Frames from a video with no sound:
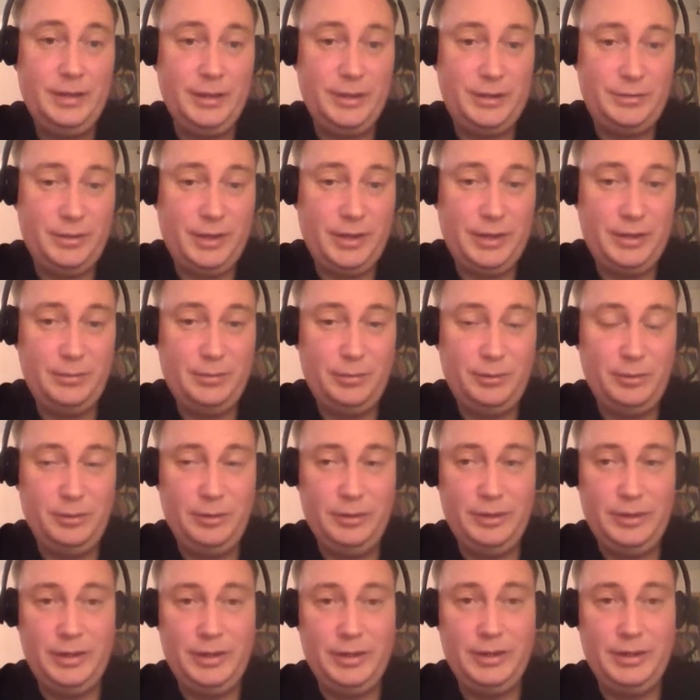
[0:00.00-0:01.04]
It's
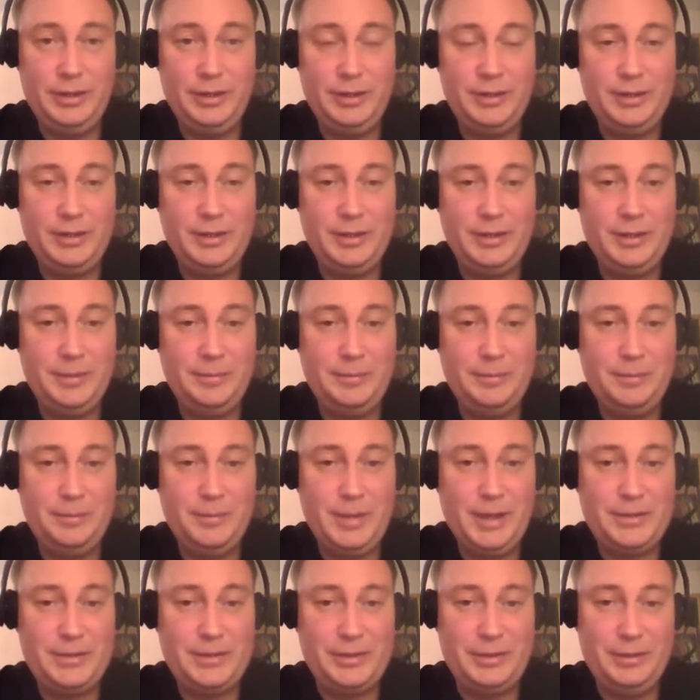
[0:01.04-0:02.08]
runnable in a
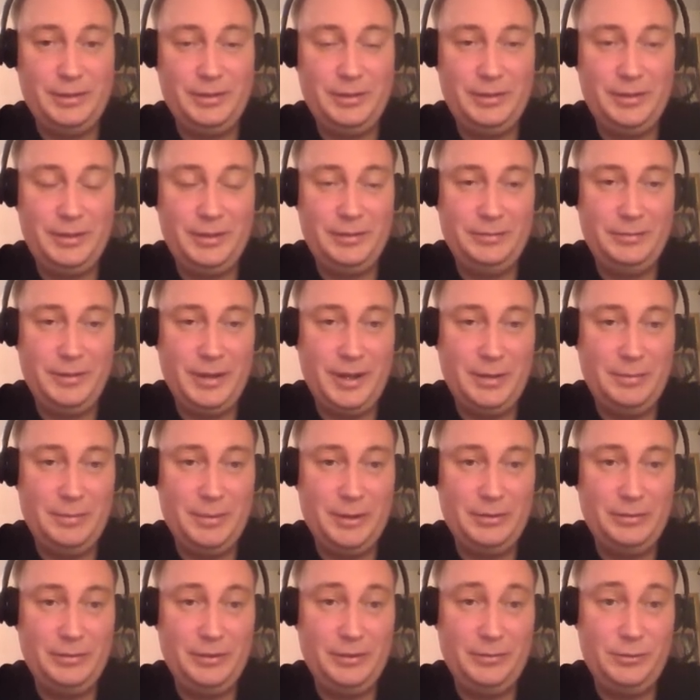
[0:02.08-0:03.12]
musl
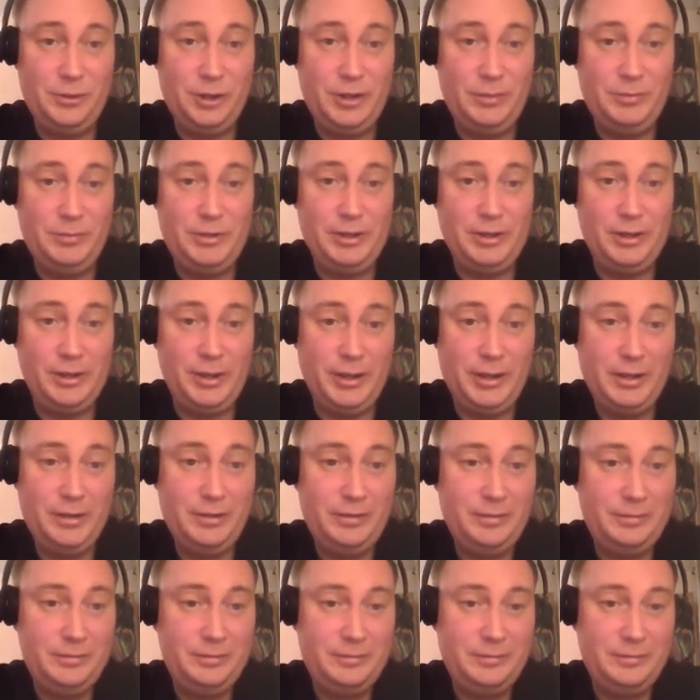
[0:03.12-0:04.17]
environment with glibc
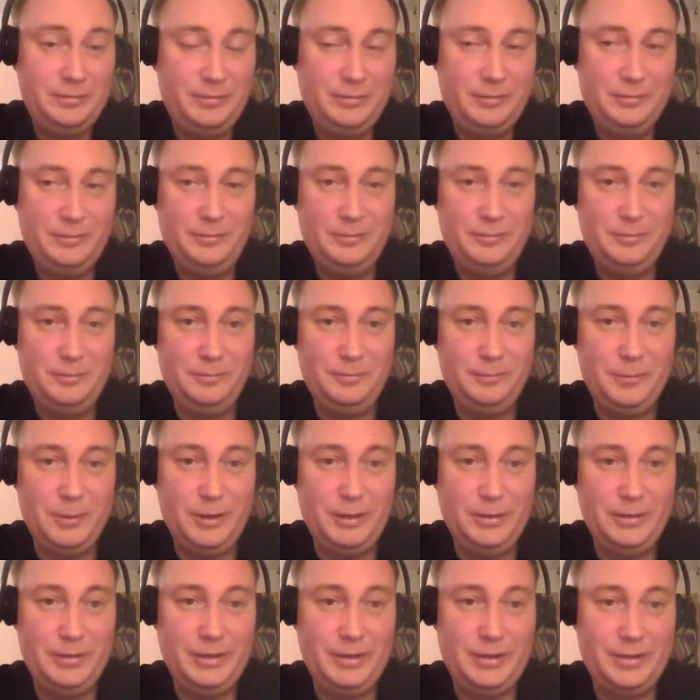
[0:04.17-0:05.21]
layer,
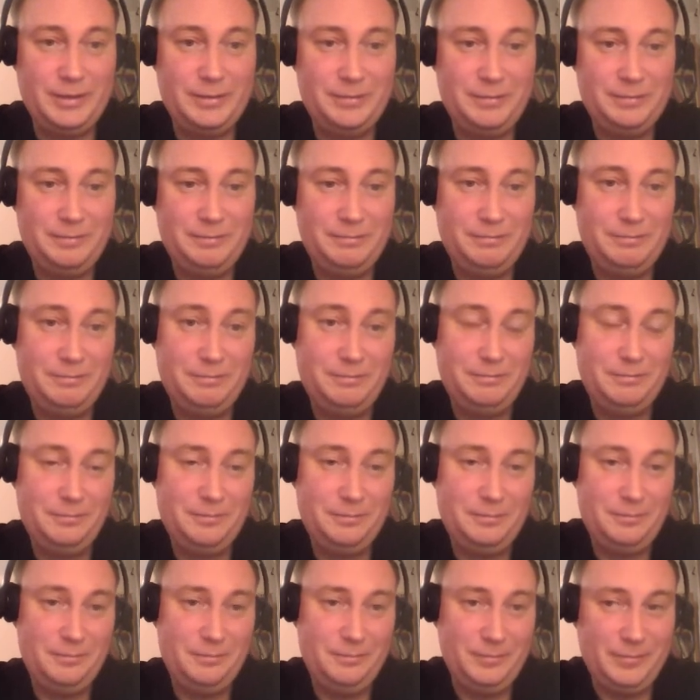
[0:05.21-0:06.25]
where it has
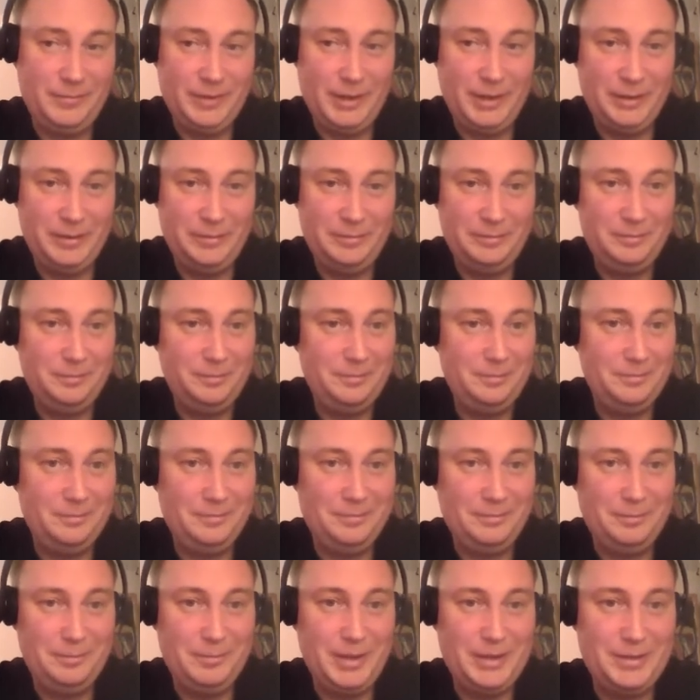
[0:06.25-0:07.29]
that
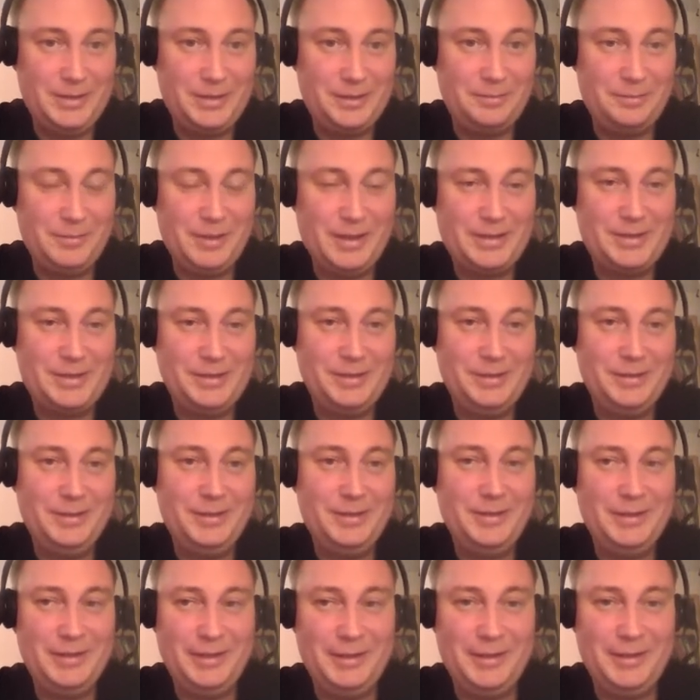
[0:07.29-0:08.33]
basic
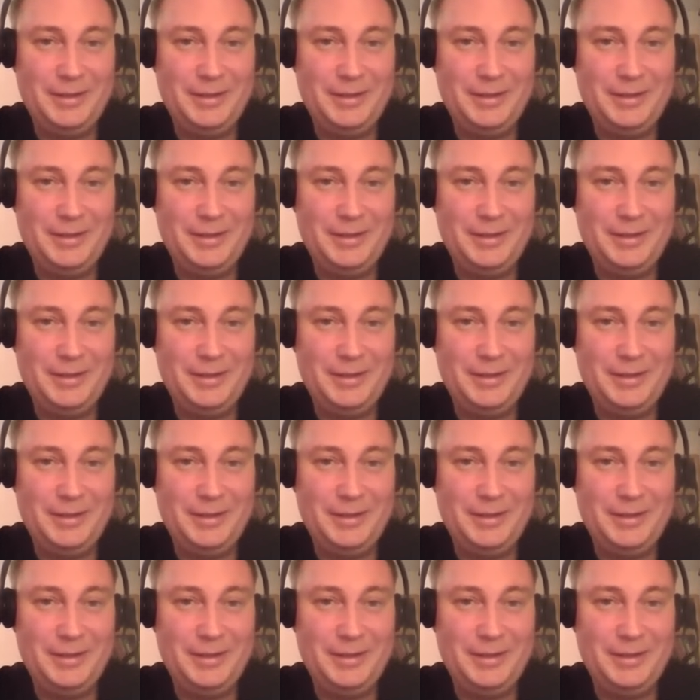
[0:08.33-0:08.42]
musl